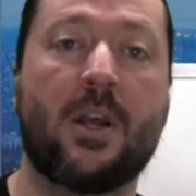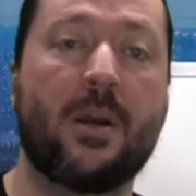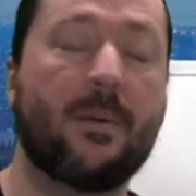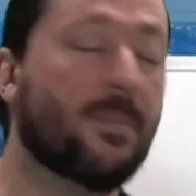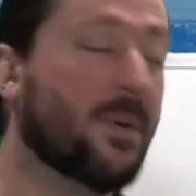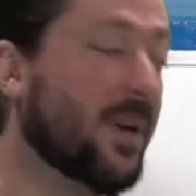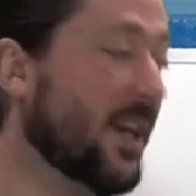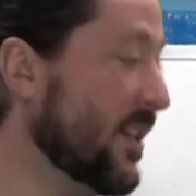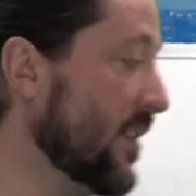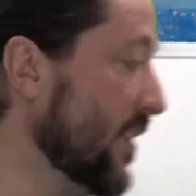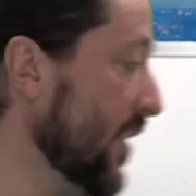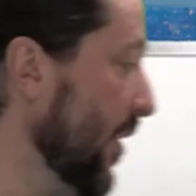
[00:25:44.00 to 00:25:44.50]

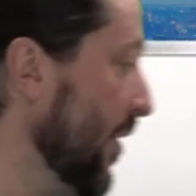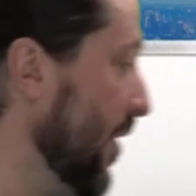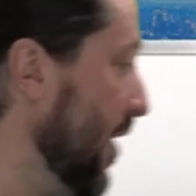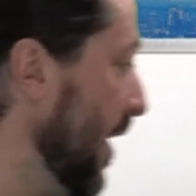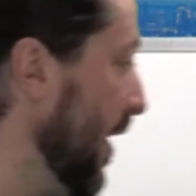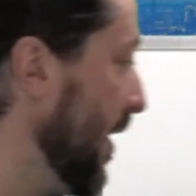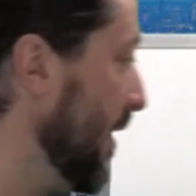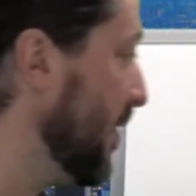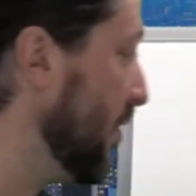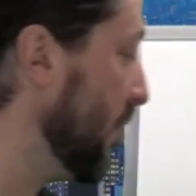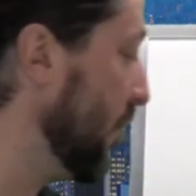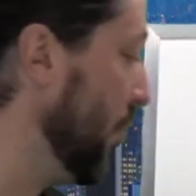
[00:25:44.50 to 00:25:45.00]
But I still
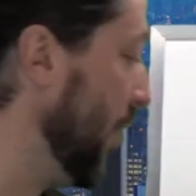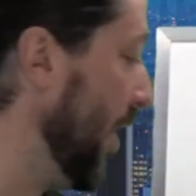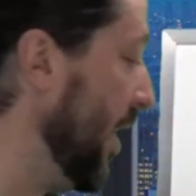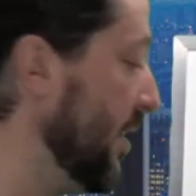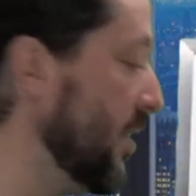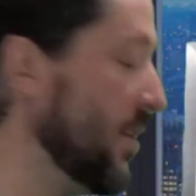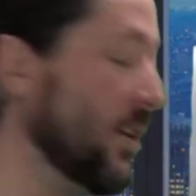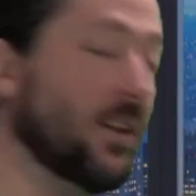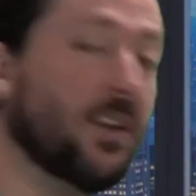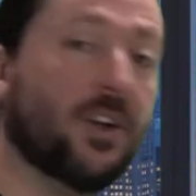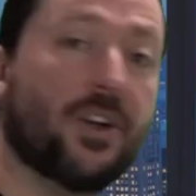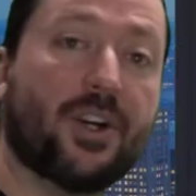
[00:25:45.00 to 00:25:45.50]
think it's
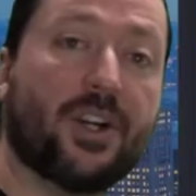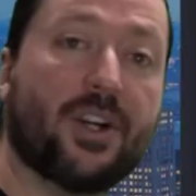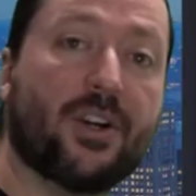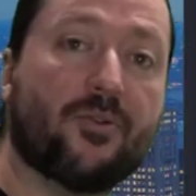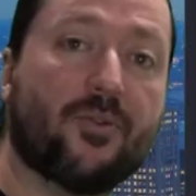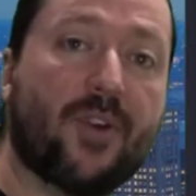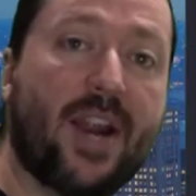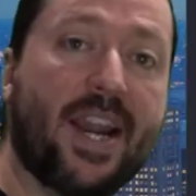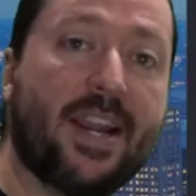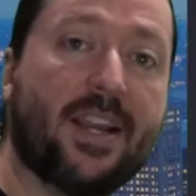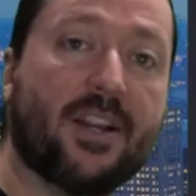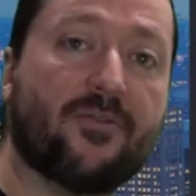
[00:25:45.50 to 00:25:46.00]
great to learn in a
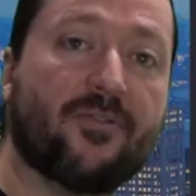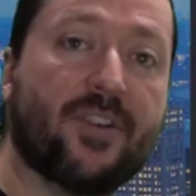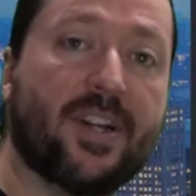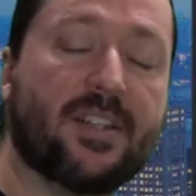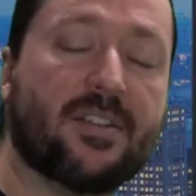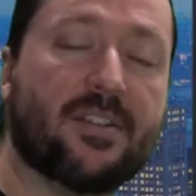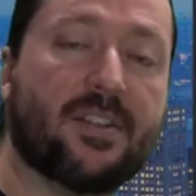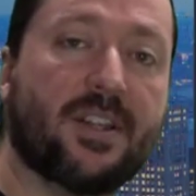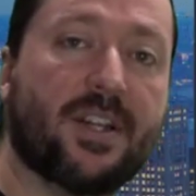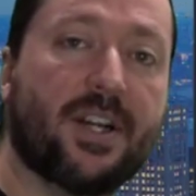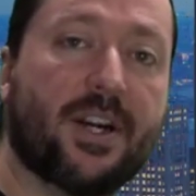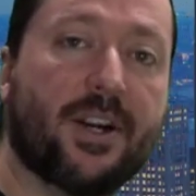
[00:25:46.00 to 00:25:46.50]
Rank and
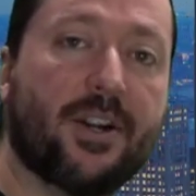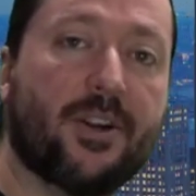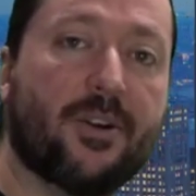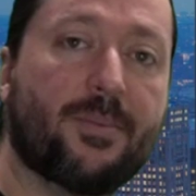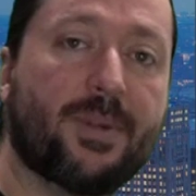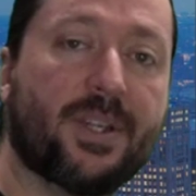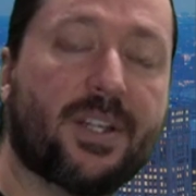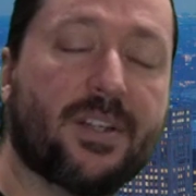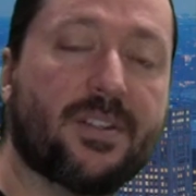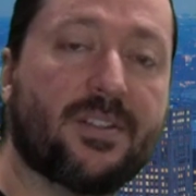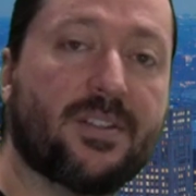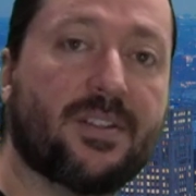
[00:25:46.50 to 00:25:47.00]
Rent scenario
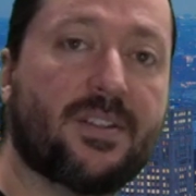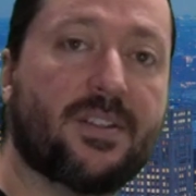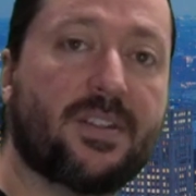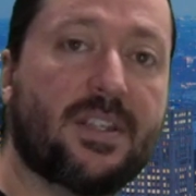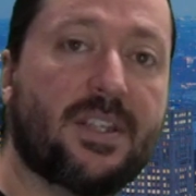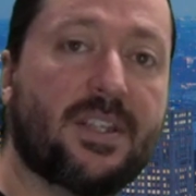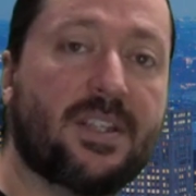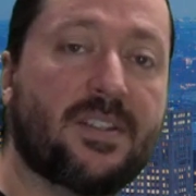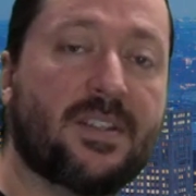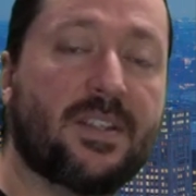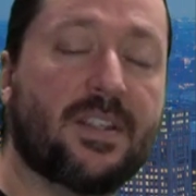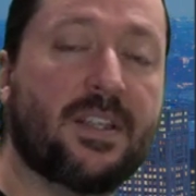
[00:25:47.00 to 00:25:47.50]
because it's
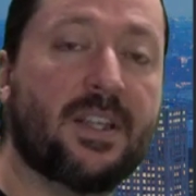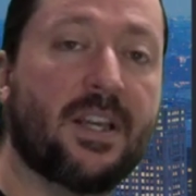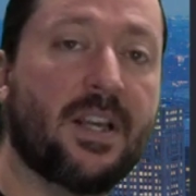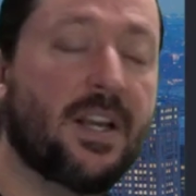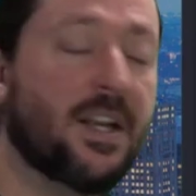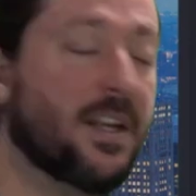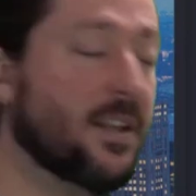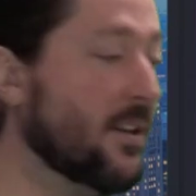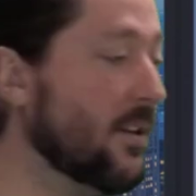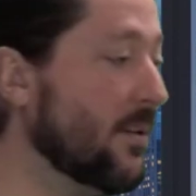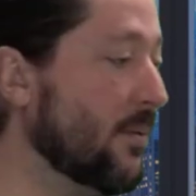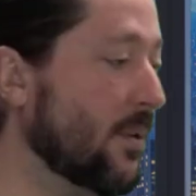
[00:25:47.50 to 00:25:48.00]
easy.
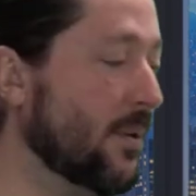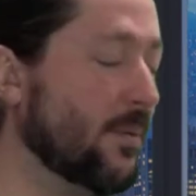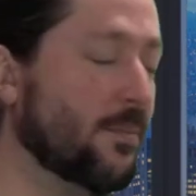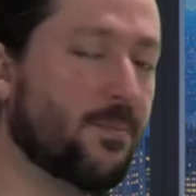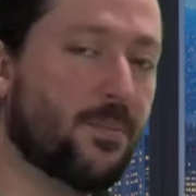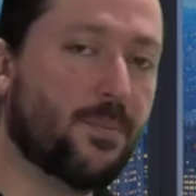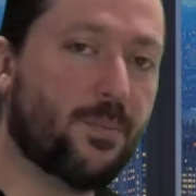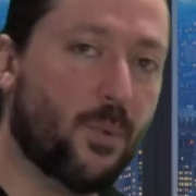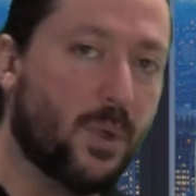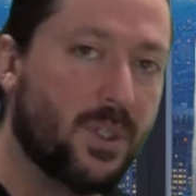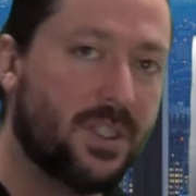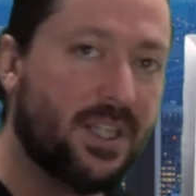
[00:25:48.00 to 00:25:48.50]

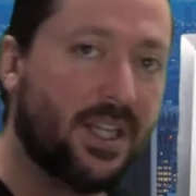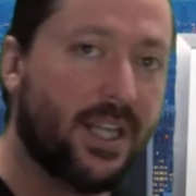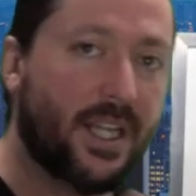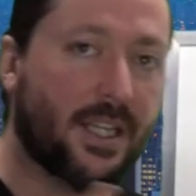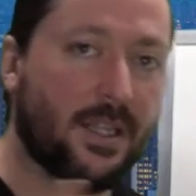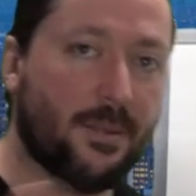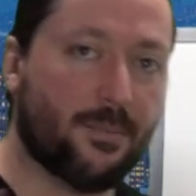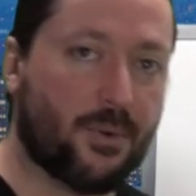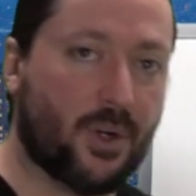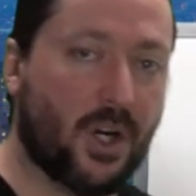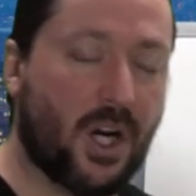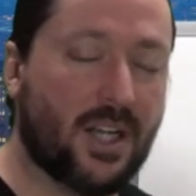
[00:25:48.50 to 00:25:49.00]
Once again,
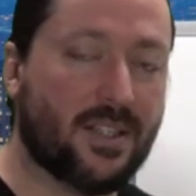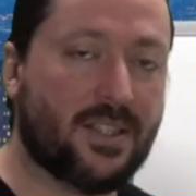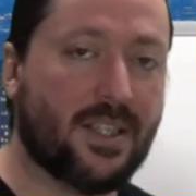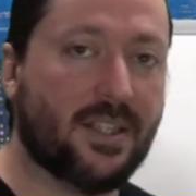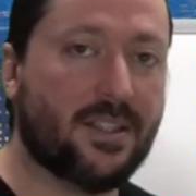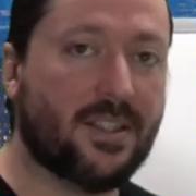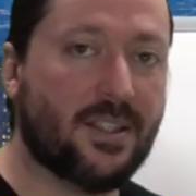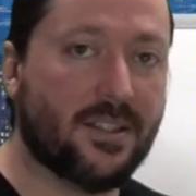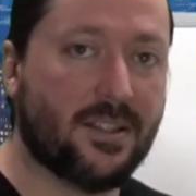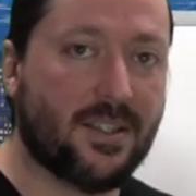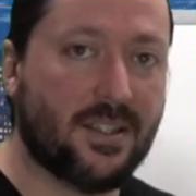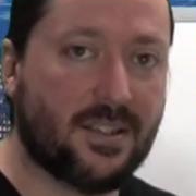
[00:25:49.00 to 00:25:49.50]
the
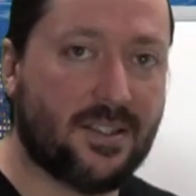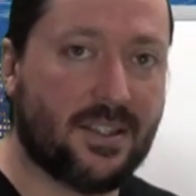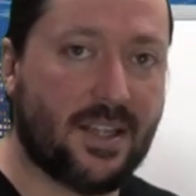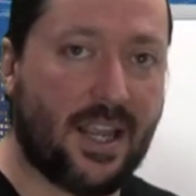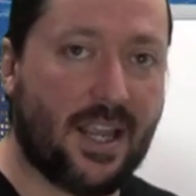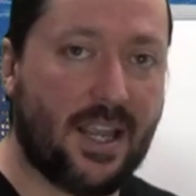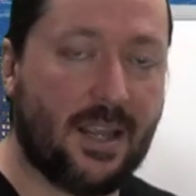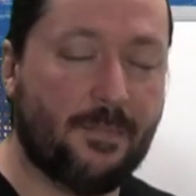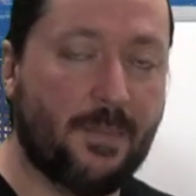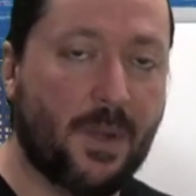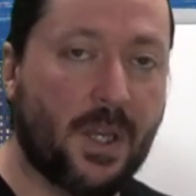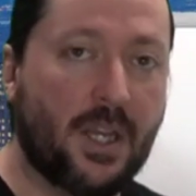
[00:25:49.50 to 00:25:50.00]
process is the
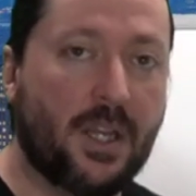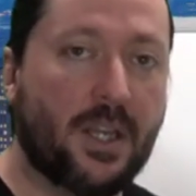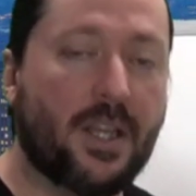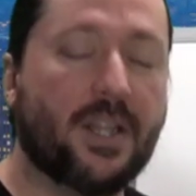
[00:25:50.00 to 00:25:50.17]
same.